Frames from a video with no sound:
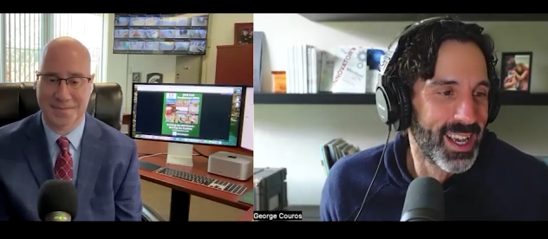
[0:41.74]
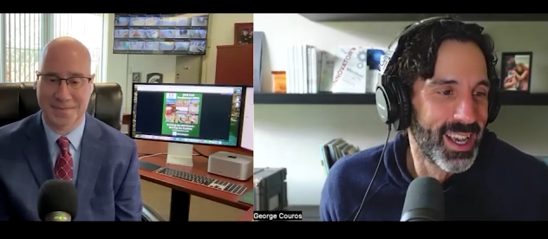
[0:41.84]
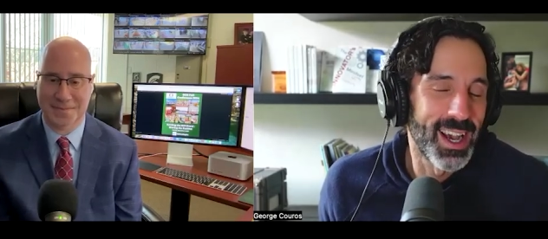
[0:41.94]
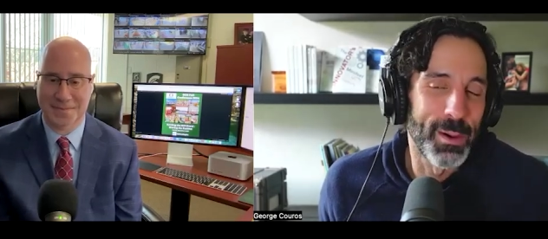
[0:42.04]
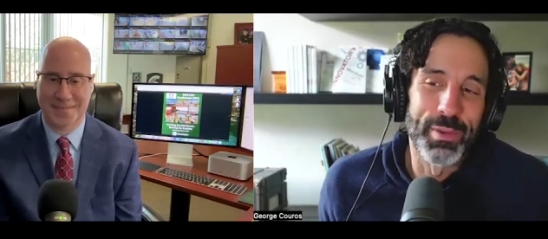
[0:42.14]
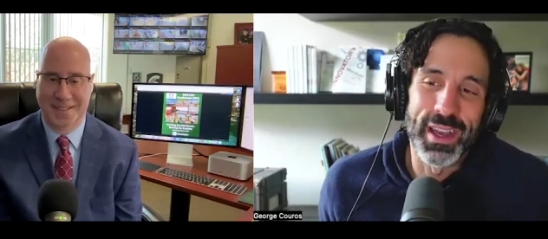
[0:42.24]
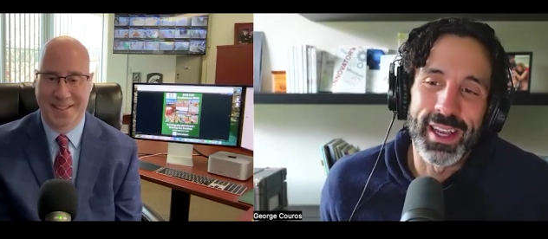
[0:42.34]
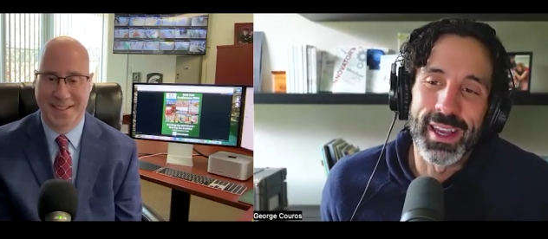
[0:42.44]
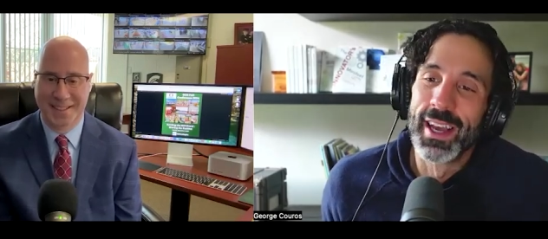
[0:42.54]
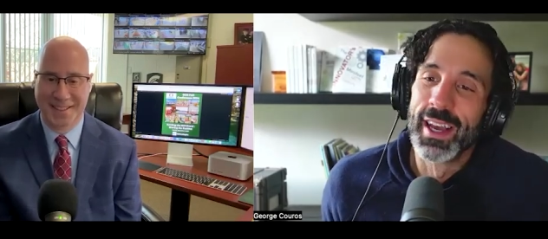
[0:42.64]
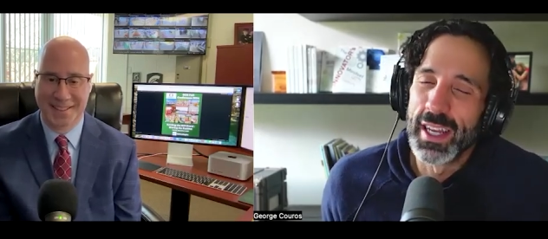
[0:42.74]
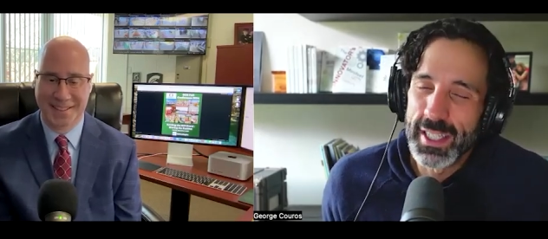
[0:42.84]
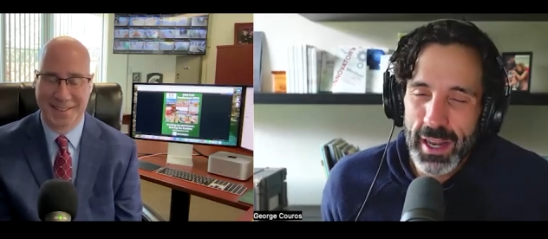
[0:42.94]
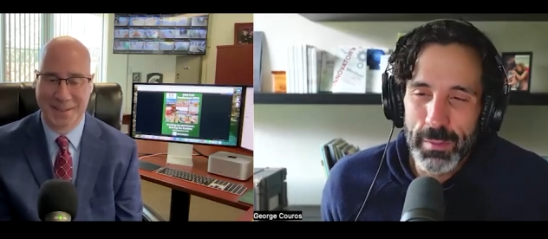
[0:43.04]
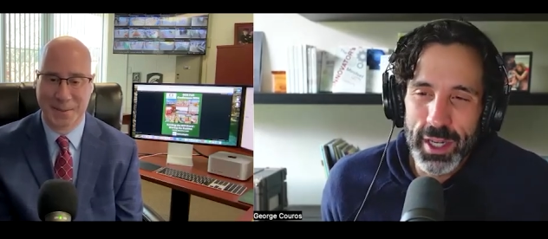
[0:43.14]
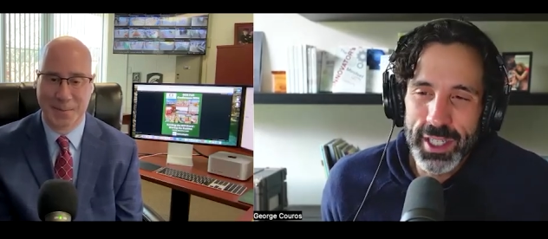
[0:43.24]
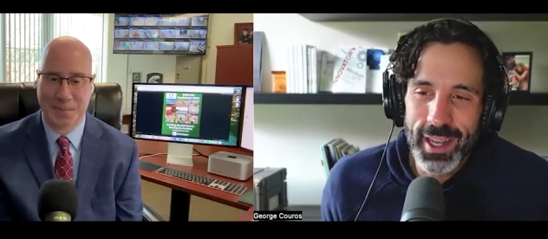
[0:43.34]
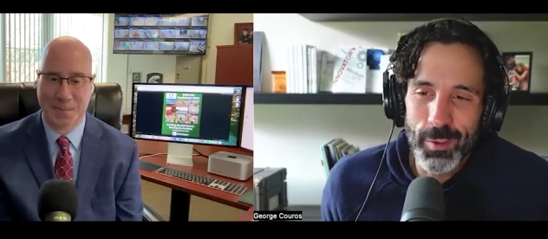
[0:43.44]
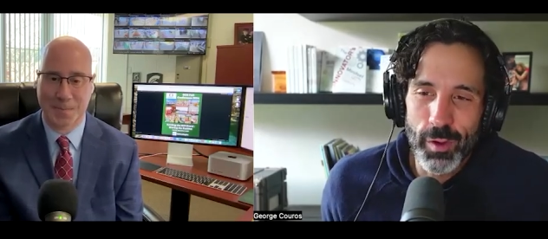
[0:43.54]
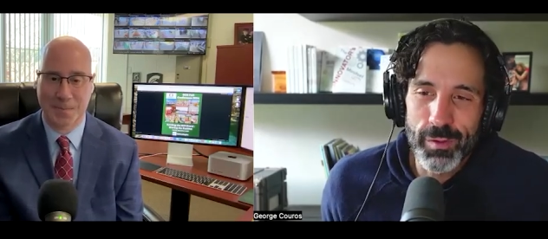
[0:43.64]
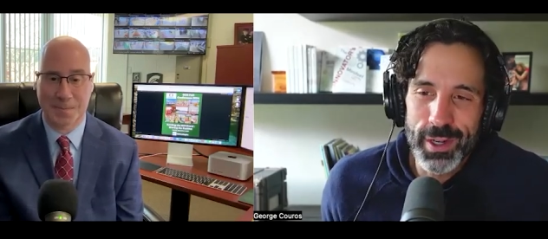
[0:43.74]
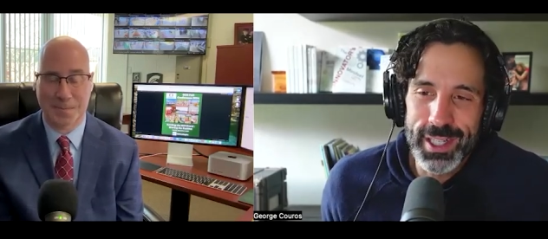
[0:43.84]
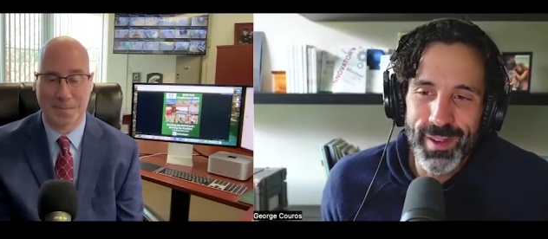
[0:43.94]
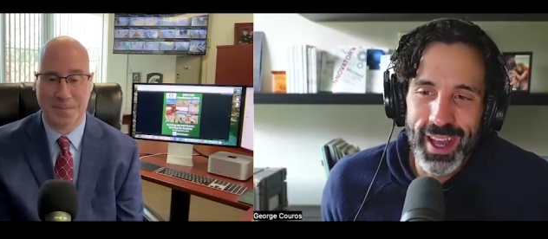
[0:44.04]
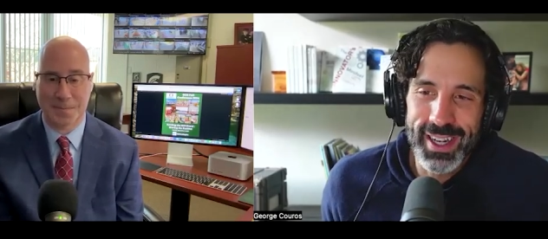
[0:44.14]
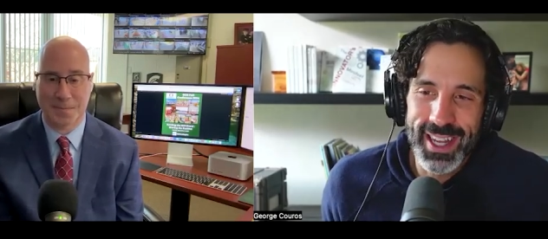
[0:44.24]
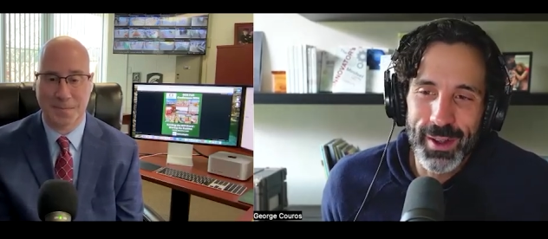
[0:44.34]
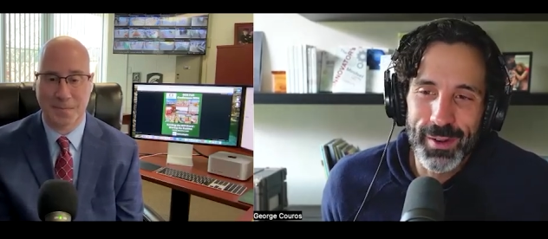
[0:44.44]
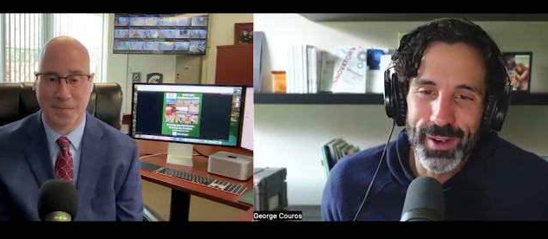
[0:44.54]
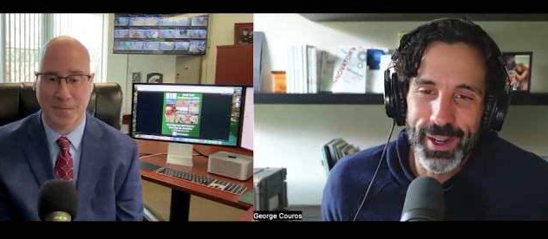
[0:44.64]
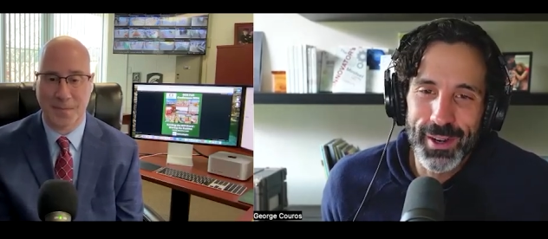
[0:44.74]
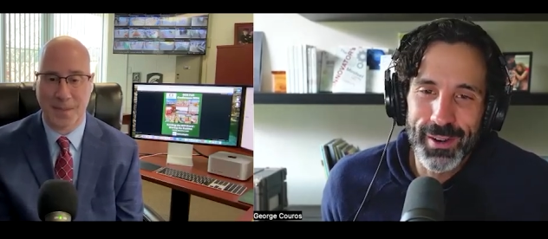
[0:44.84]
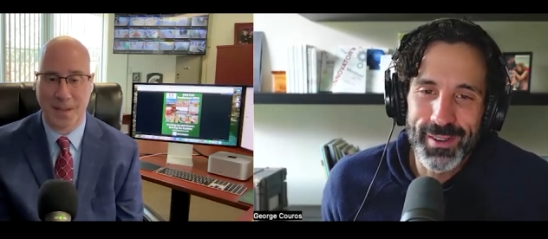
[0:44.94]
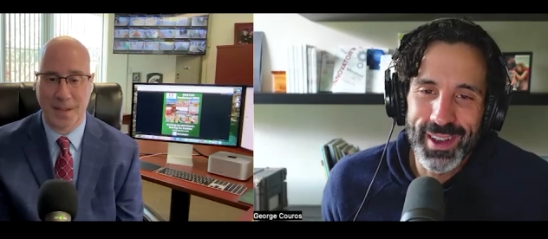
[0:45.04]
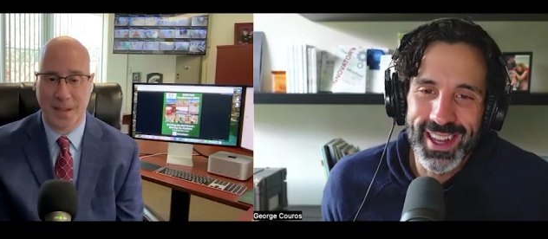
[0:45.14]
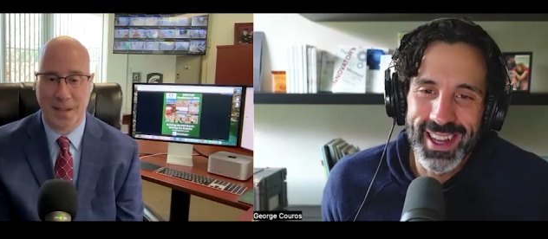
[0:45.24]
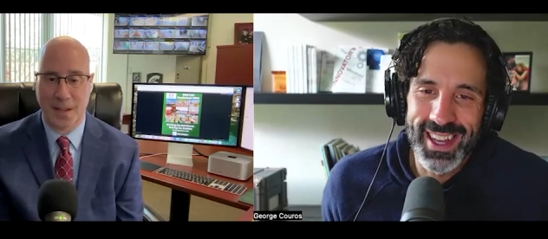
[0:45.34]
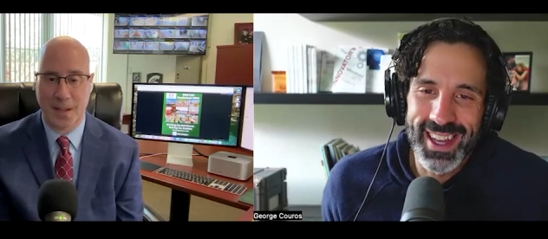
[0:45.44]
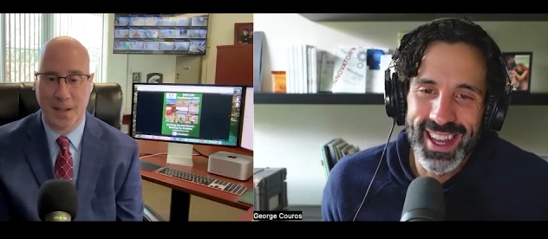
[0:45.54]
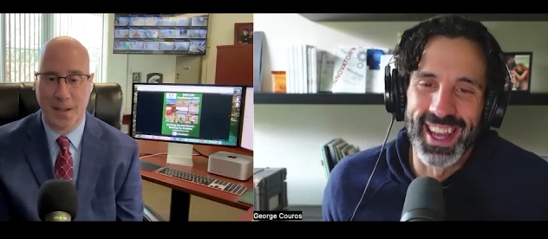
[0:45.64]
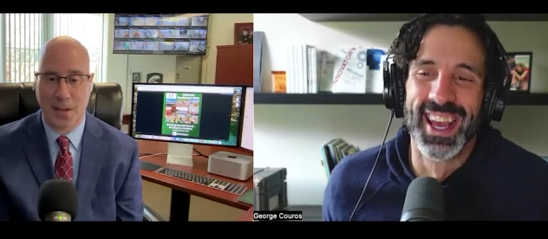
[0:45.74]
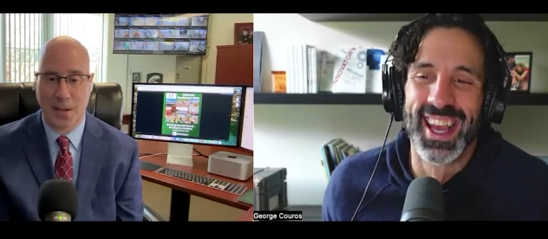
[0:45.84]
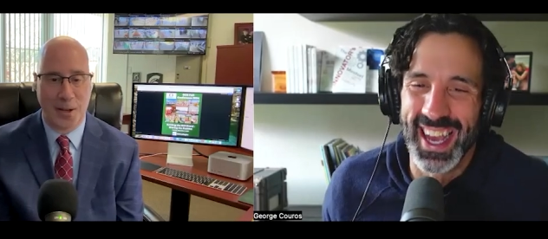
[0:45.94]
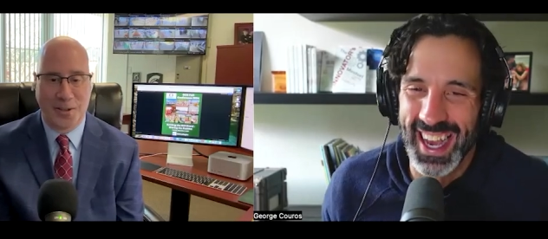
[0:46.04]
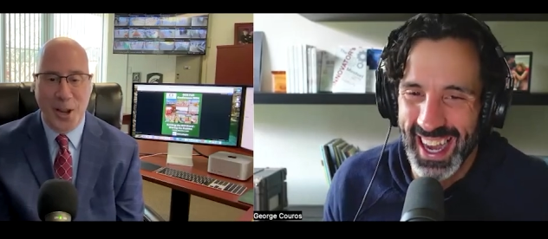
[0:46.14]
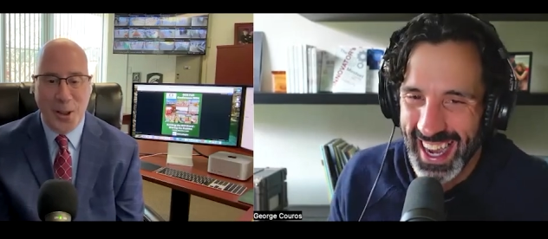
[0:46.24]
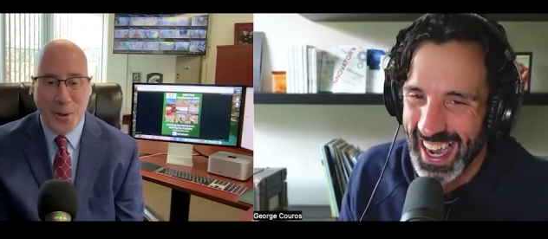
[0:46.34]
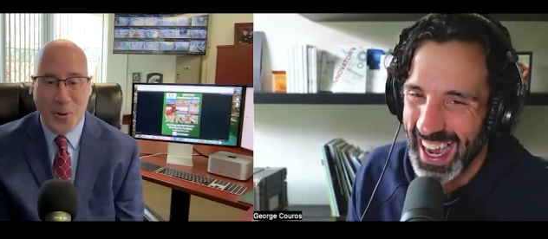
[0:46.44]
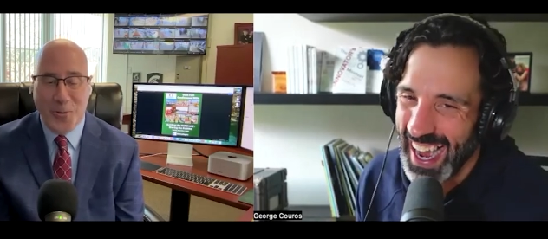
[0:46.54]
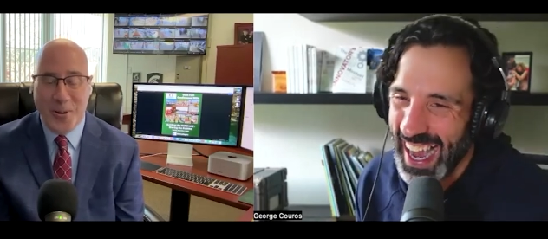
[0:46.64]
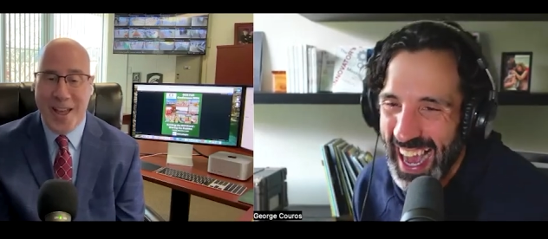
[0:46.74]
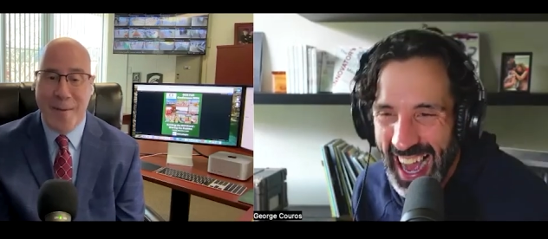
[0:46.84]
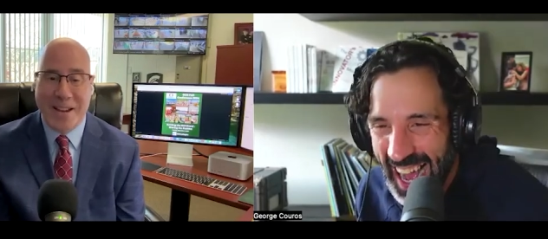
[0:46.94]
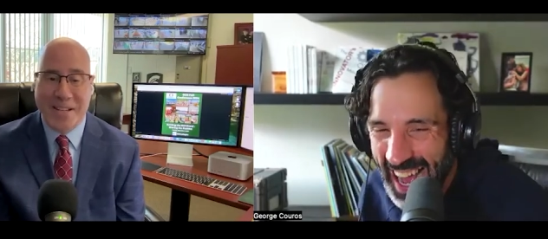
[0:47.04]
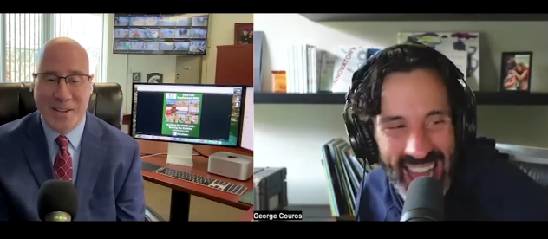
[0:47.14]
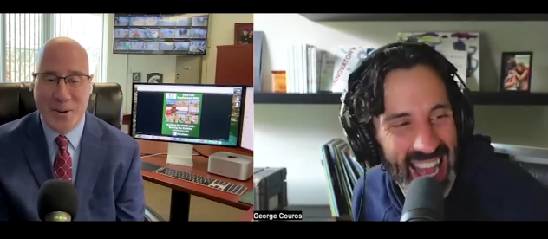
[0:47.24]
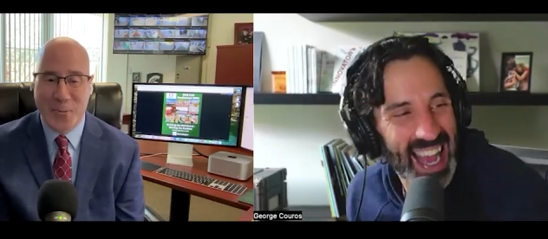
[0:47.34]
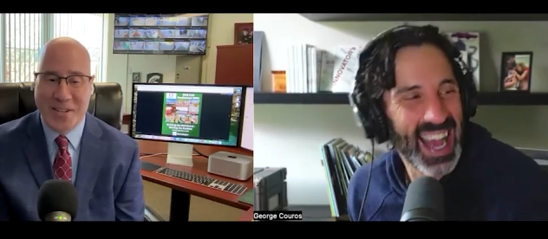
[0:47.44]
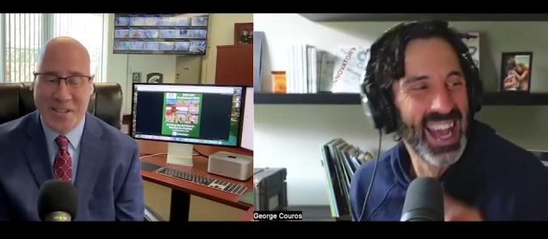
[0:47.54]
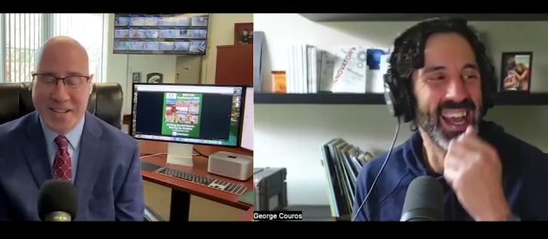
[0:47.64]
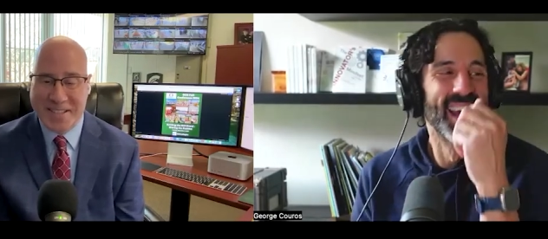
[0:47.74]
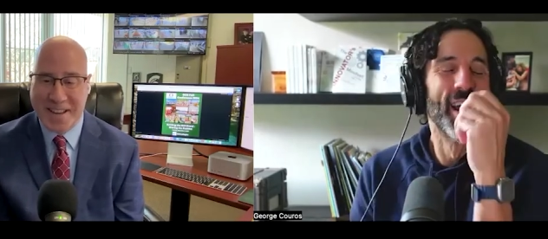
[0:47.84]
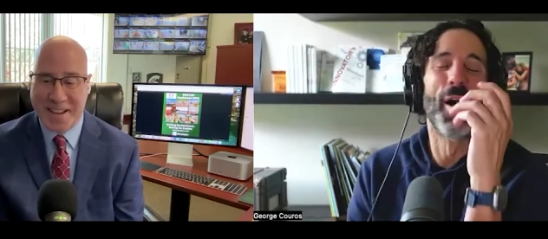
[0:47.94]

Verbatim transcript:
Speaker 1: A big, is it Michigan Wolverines fan? Is that what you're? Dude,
Speaker 2: M S U, Michigan State